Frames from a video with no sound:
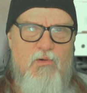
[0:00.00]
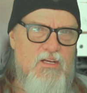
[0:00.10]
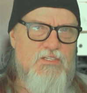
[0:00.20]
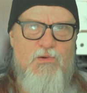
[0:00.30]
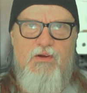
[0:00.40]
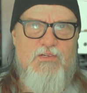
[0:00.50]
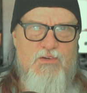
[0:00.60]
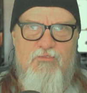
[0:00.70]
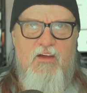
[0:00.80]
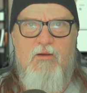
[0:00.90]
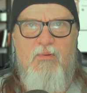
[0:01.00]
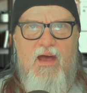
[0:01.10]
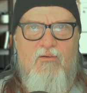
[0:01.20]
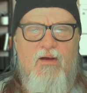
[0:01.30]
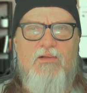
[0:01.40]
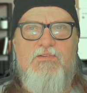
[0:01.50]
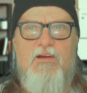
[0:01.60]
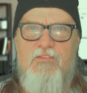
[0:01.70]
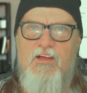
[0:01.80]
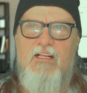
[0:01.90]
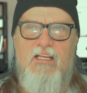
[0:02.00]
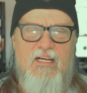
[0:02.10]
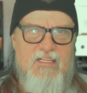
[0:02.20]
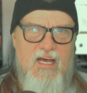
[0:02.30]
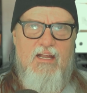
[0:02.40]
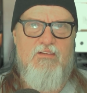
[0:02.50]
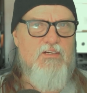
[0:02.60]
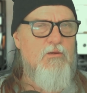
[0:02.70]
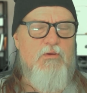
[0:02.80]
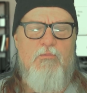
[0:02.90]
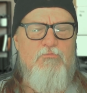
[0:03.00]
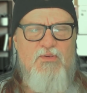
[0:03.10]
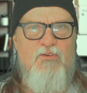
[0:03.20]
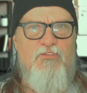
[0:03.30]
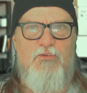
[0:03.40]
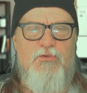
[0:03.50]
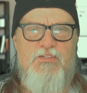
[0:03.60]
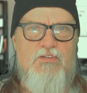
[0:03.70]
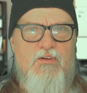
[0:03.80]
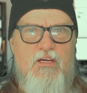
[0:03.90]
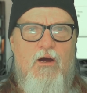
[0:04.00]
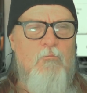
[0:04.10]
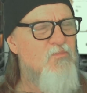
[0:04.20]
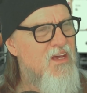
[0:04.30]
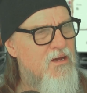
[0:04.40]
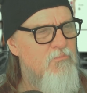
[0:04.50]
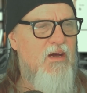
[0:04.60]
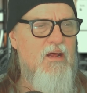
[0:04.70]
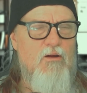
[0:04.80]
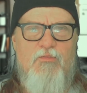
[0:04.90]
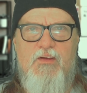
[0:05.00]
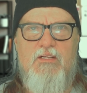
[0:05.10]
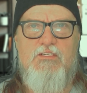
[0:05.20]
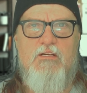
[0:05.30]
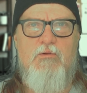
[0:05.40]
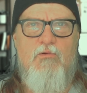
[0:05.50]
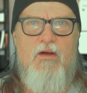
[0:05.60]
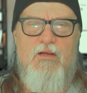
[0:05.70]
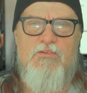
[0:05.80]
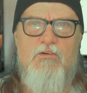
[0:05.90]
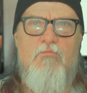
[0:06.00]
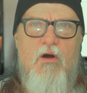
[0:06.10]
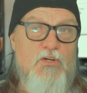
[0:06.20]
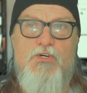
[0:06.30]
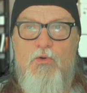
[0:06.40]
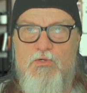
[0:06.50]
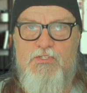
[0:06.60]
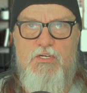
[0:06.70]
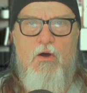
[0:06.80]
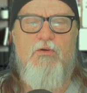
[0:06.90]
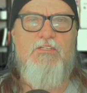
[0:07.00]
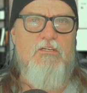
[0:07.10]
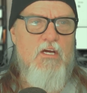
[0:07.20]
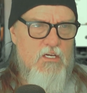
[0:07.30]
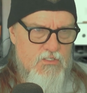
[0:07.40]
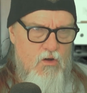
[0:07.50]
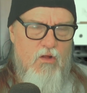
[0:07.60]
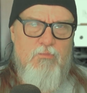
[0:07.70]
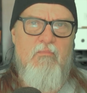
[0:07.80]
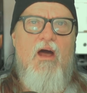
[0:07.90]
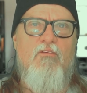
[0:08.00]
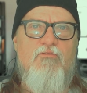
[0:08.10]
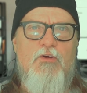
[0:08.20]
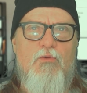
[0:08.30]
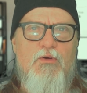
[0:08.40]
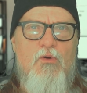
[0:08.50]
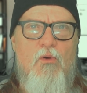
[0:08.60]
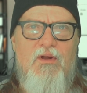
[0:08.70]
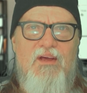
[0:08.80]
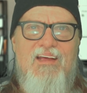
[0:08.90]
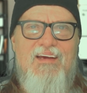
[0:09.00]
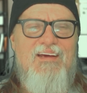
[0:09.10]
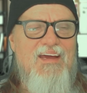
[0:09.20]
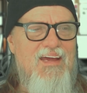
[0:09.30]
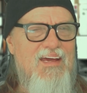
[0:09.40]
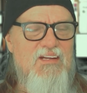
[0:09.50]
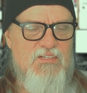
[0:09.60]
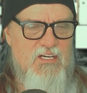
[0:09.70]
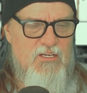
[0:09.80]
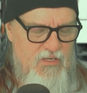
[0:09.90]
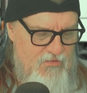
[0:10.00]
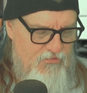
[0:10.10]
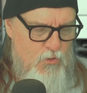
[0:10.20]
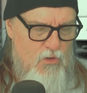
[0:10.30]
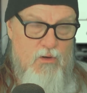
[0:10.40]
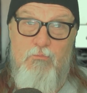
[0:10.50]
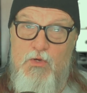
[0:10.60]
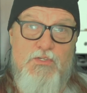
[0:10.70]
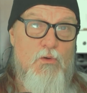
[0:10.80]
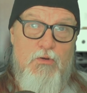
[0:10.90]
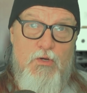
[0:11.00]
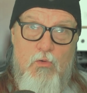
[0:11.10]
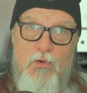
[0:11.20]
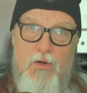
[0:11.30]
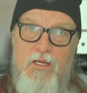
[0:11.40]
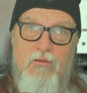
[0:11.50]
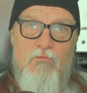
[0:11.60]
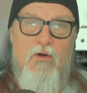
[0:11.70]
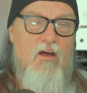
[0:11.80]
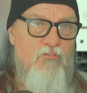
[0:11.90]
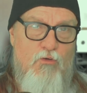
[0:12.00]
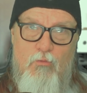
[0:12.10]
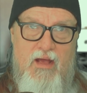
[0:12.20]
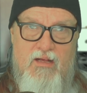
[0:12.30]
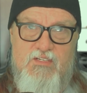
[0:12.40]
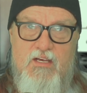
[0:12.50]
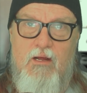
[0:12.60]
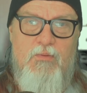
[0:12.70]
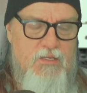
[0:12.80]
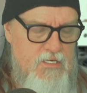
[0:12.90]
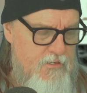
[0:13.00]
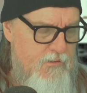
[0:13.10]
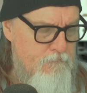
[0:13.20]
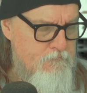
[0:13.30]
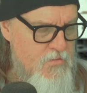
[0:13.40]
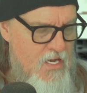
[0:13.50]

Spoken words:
green screens or fake backgrounds or anything like that. It's going to be a beautiful new studio, but I don't think it's going to be ready until March or so. It's called Mountain View Recording, and it's going to be for music recording. We'll have full band set up in there.